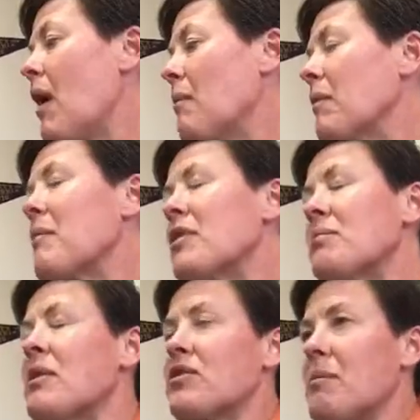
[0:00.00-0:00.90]
let me
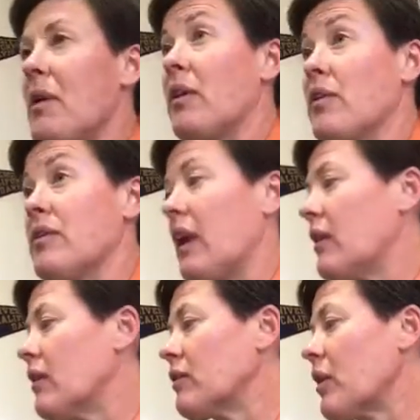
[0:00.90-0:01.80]
just make sure I'm
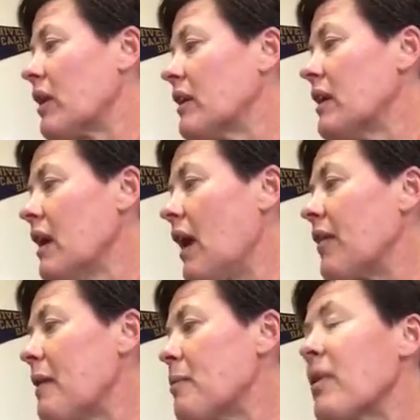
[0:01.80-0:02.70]
understanding this correctly.
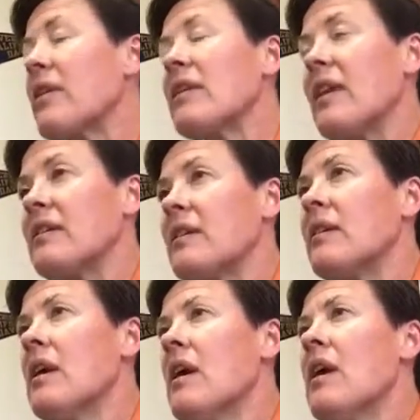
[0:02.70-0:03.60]
At that point in the
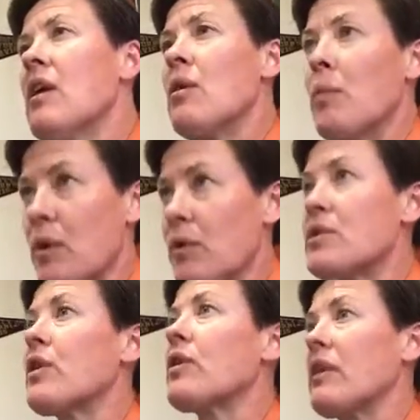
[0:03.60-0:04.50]
lesson, when you were
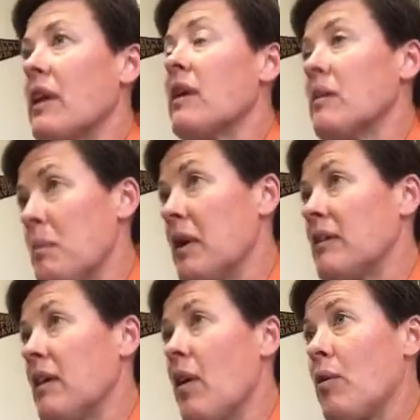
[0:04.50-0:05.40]
circulating,
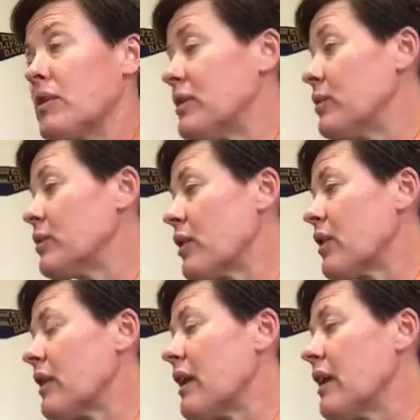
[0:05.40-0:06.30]
because I always see you
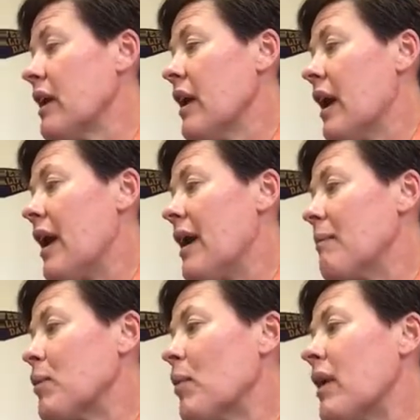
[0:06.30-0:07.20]
circulate,
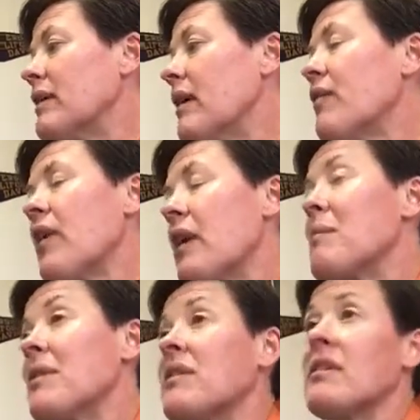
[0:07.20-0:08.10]
you were identifying a
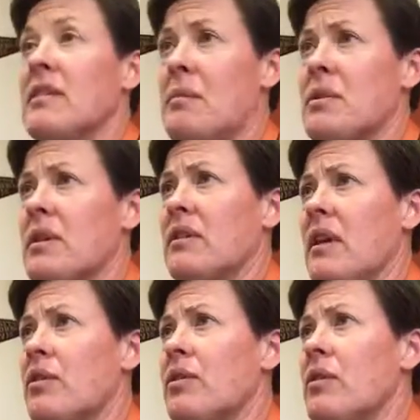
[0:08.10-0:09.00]
misconception. Is
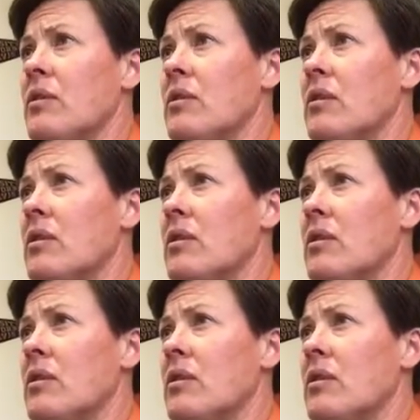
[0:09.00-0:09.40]
that true?